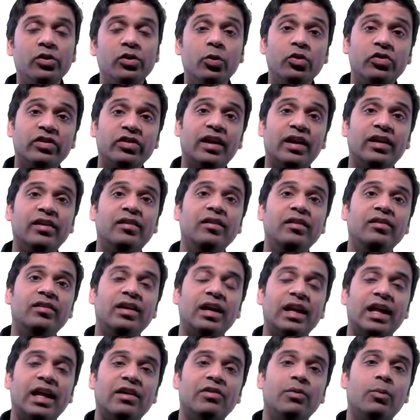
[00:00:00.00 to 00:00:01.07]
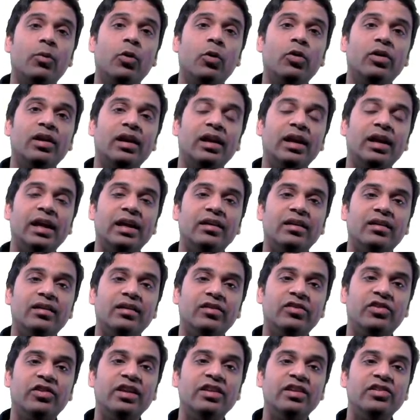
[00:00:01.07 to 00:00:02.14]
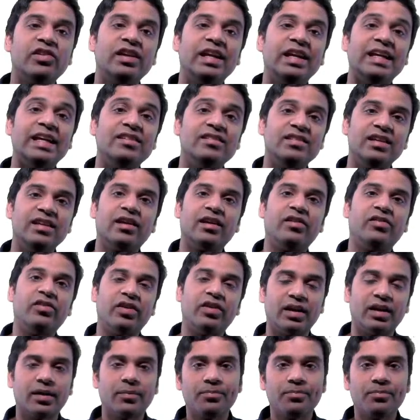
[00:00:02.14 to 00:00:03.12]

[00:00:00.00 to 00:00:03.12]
Those countries can have a more stringent ECR check.